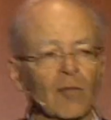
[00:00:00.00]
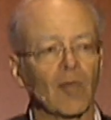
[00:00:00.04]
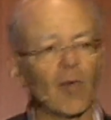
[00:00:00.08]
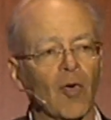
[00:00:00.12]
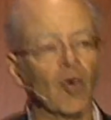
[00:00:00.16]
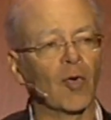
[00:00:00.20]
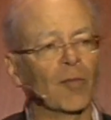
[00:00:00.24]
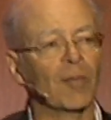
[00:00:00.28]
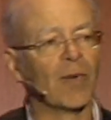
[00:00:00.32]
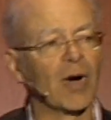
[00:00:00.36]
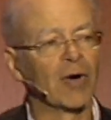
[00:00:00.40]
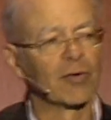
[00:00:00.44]

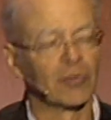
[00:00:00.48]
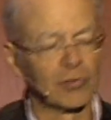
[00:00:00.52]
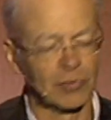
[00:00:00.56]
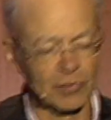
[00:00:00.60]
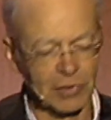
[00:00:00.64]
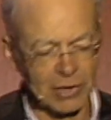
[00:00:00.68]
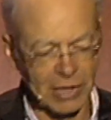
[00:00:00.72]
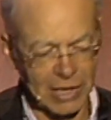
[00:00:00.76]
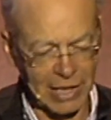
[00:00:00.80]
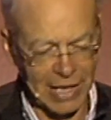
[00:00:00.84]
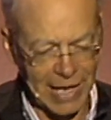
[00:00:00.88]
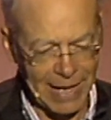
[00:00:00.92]
or moral
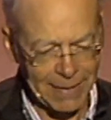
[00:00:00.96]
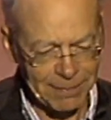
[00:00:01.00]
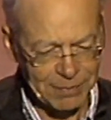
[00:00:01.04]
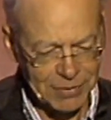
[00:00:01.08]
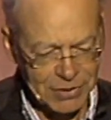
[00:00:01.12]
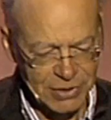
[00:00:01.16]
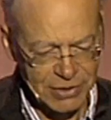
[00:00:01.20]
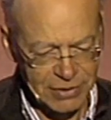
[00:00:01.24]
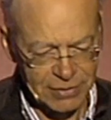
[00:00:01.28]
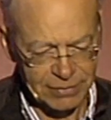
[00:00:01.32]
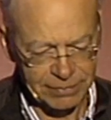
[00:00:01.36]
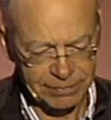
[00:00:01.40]

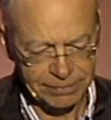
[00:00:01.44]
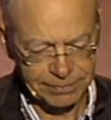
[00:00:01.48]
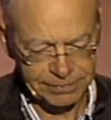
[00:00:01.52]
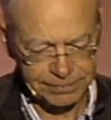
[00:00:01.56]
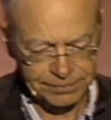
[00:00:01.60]
collapse?